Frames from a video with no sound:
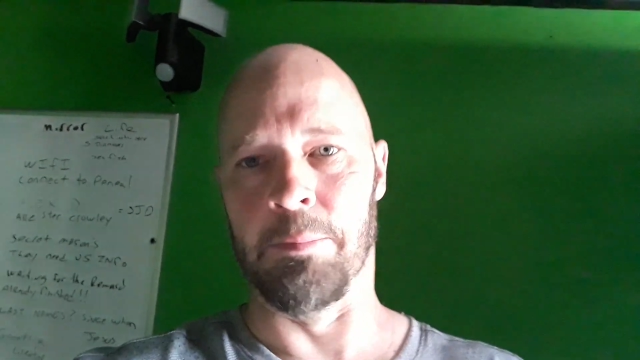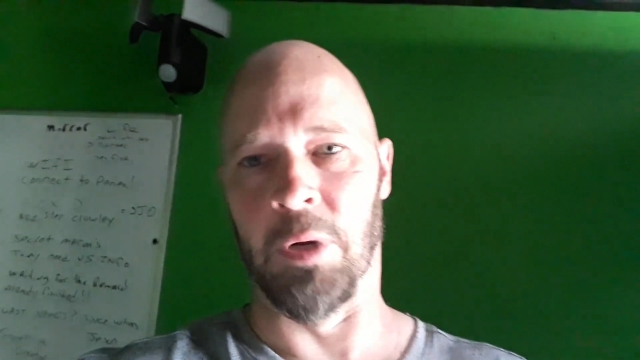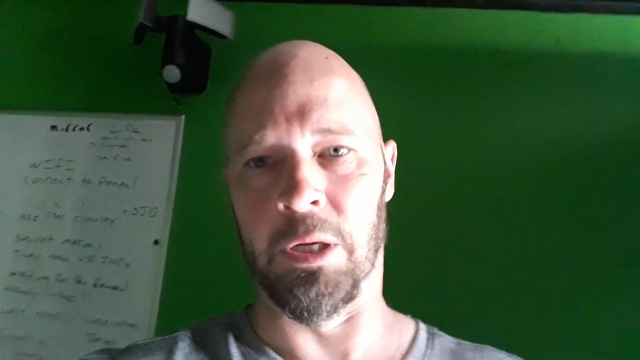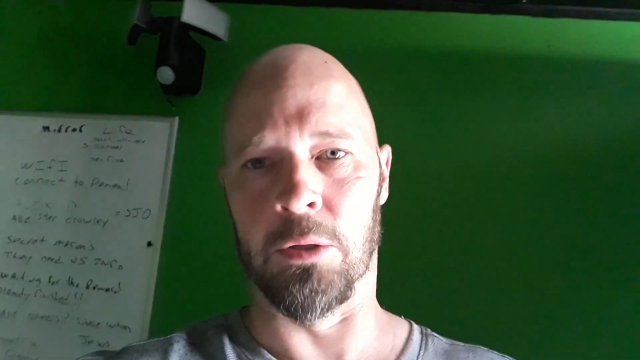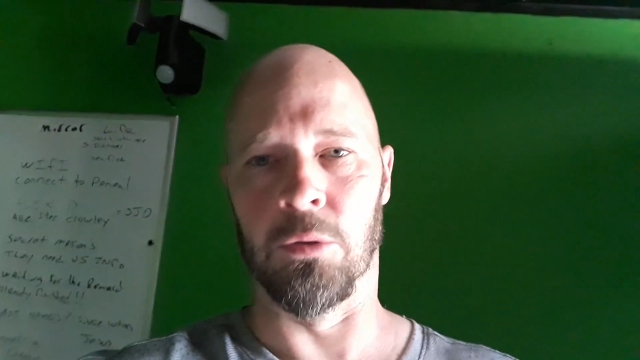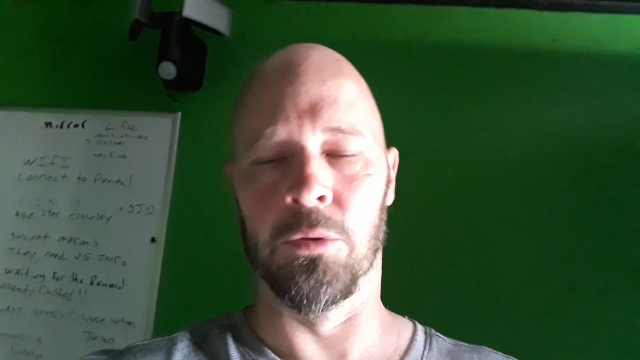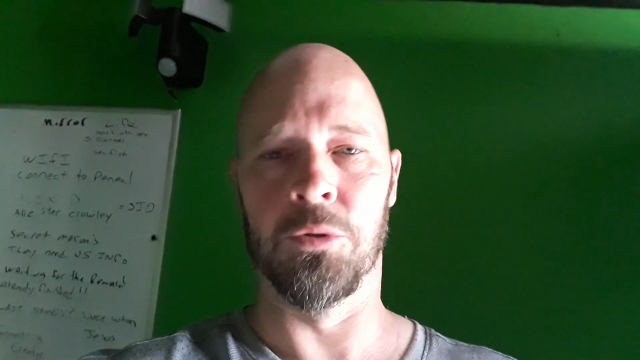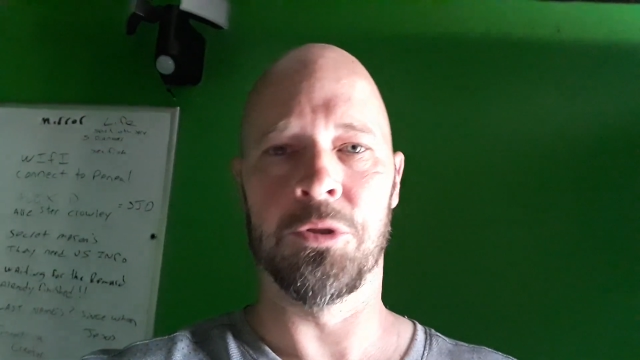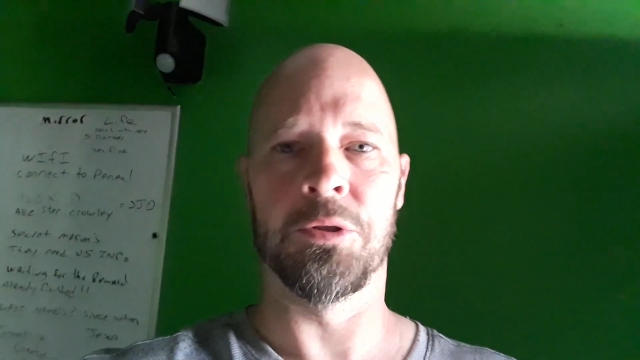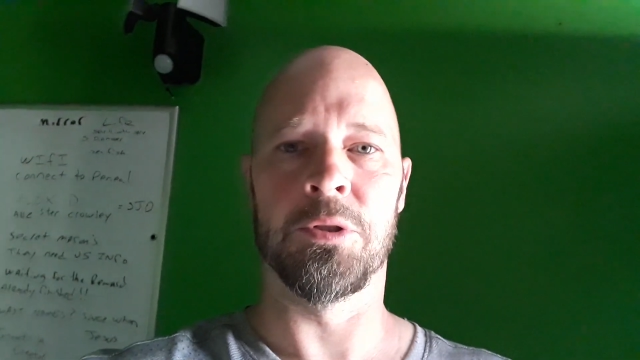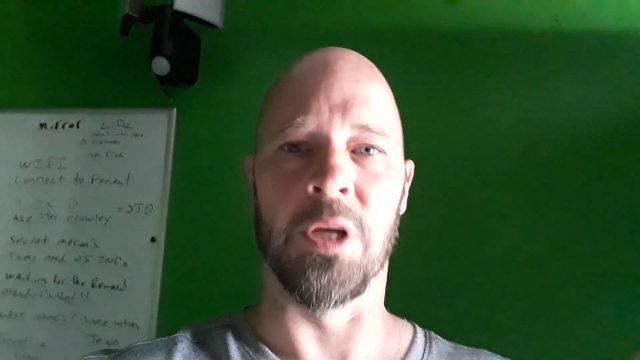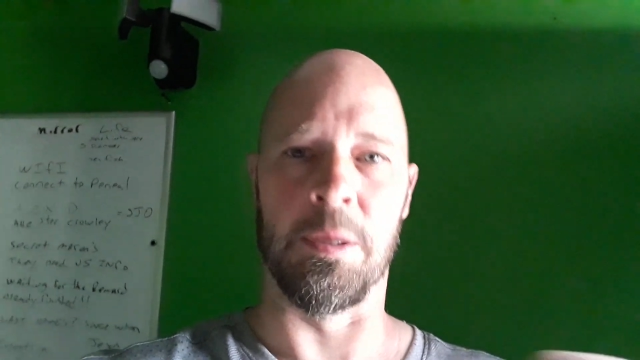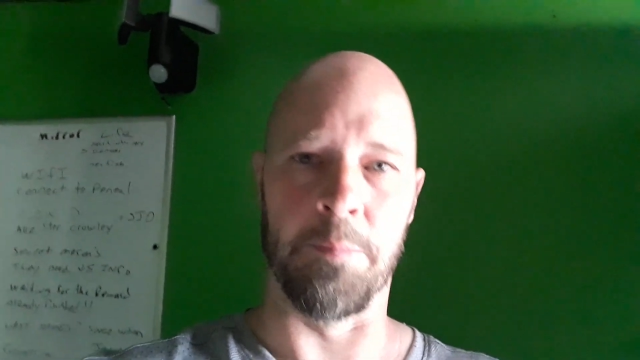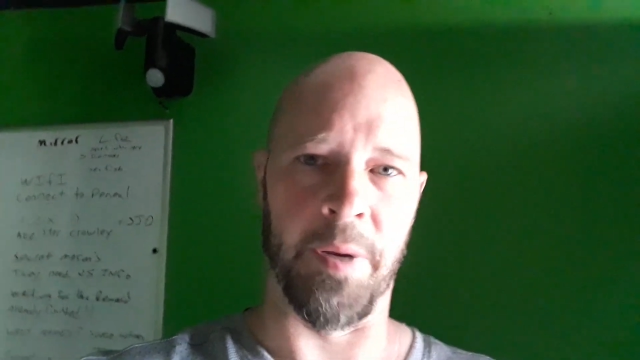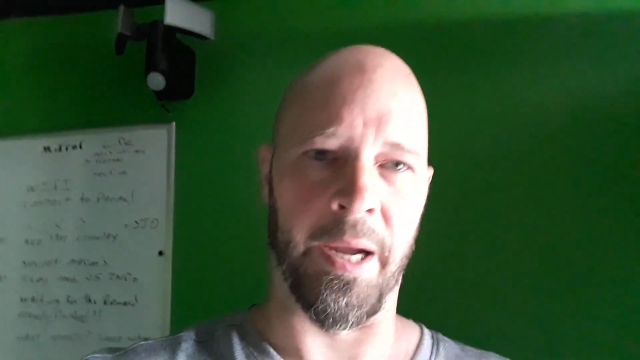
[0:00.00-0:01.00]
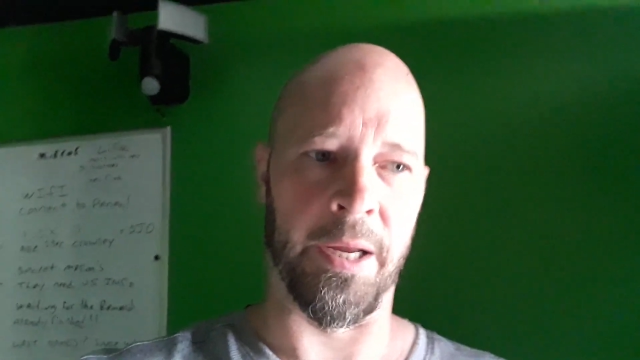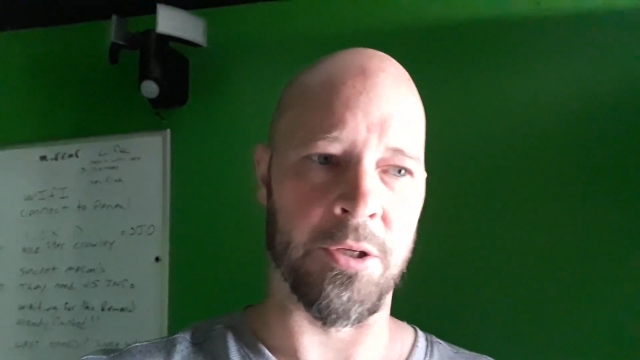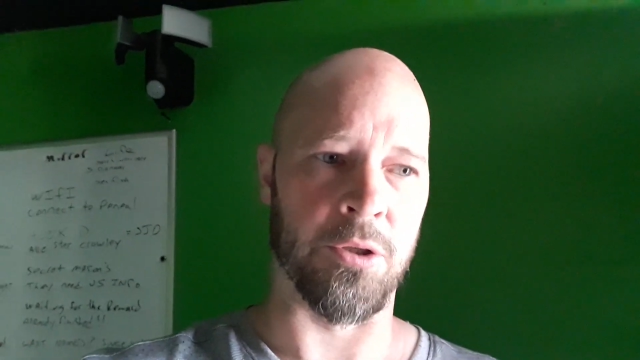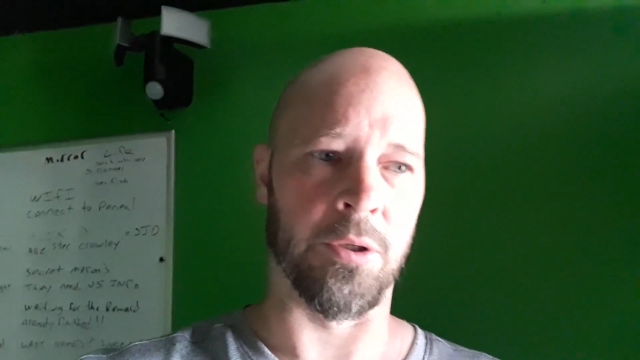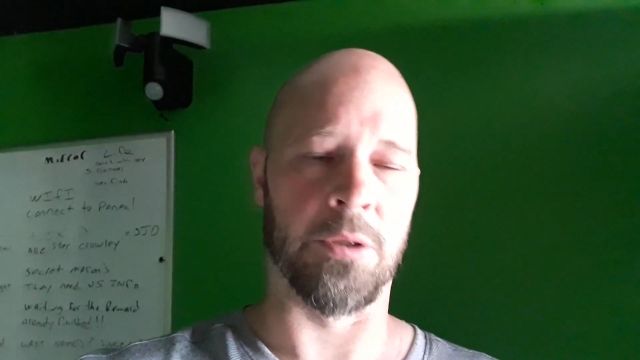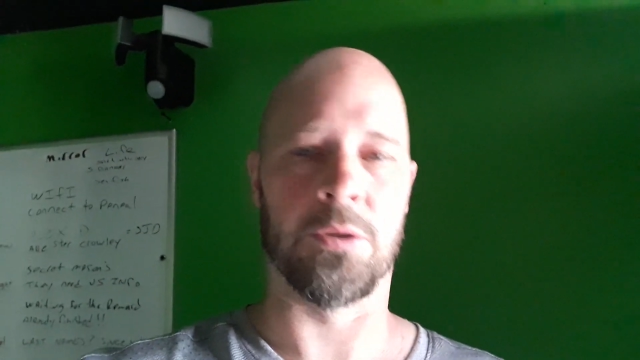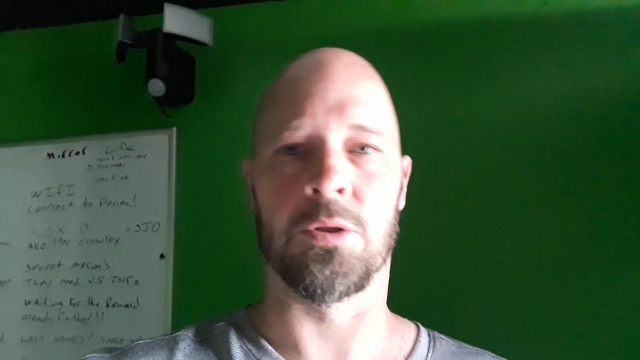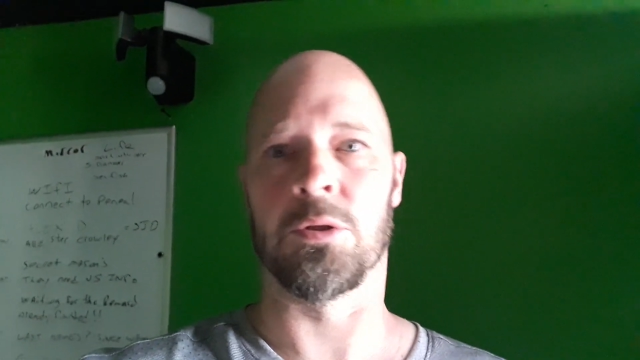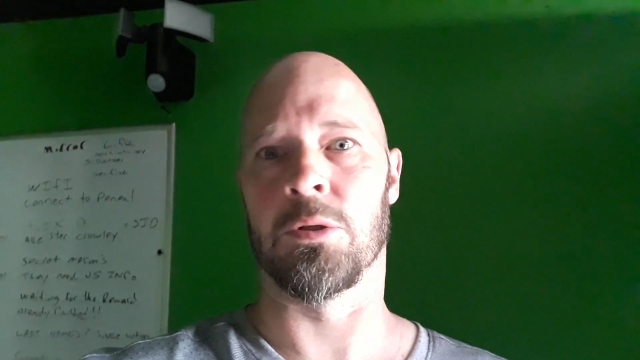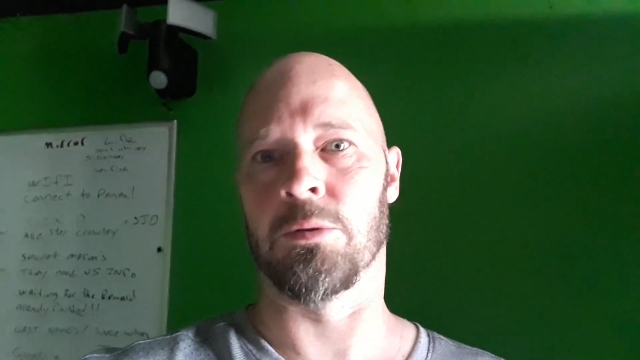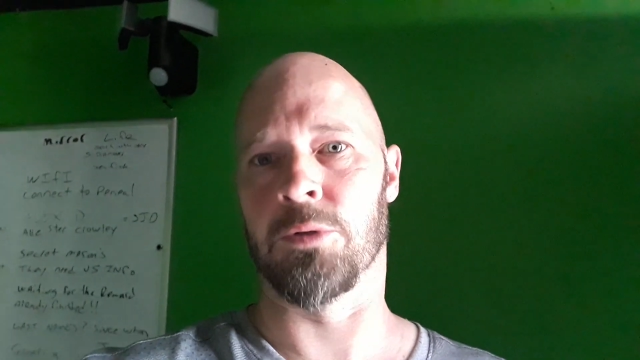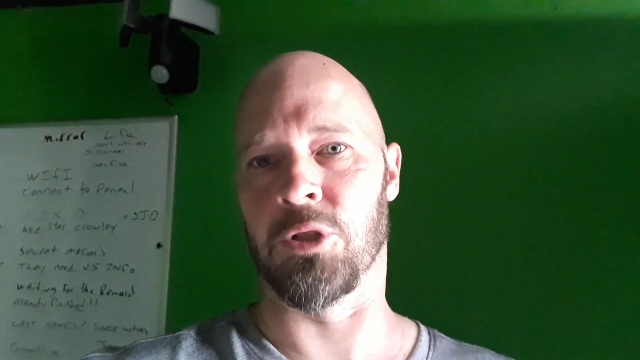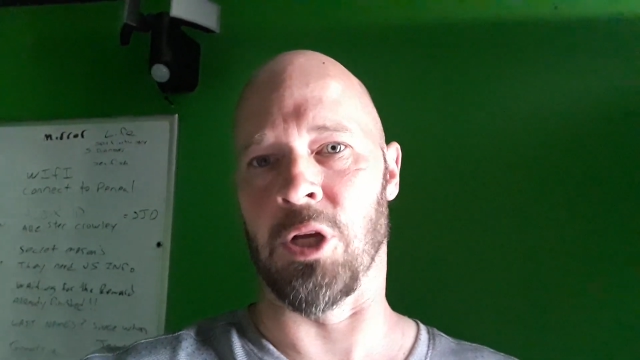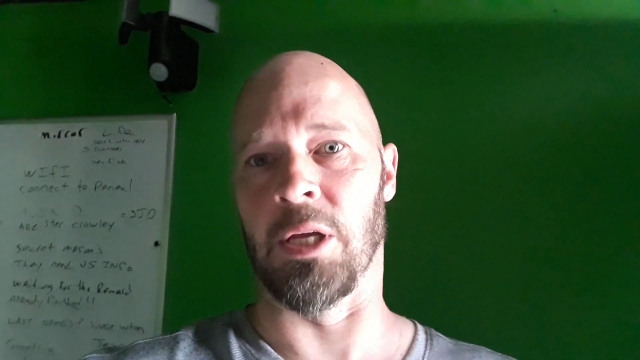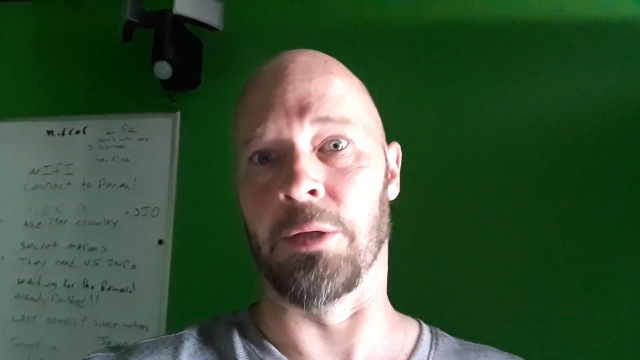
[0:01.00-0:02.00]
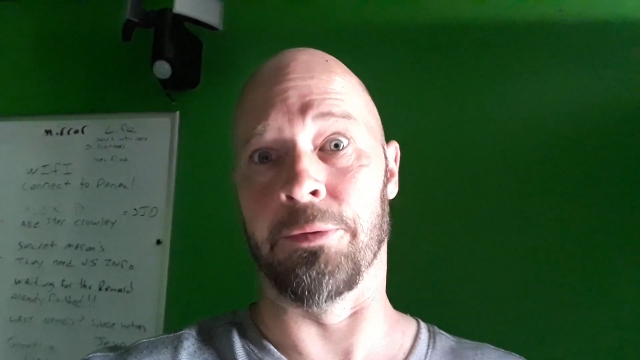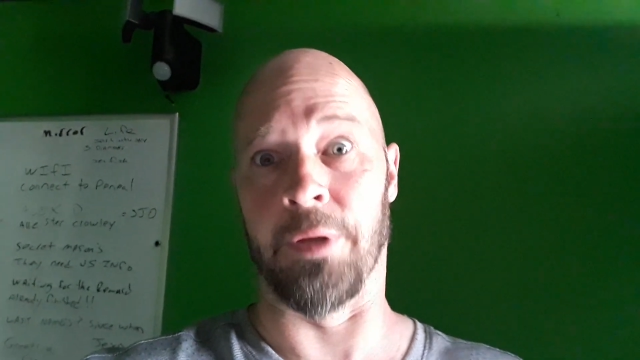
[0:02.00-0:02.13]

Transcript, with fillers: Michael's, St. Patrick's, St.